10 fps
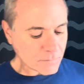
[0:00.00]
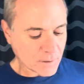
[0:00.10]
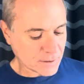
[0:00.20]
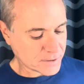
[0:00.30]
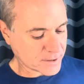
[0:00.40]

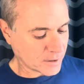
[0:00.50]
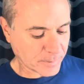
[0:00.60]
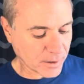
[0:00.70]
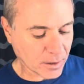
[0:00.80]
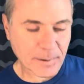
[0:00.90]
It's just going to
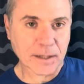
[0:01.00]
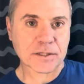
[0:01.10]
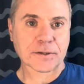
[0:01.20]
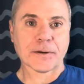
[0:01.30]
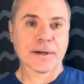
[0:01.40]
be all about
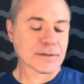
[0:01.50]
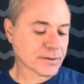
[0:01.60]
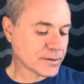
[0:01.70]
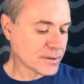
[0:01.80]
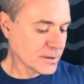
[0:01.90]
straight
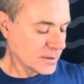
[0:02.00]
razors.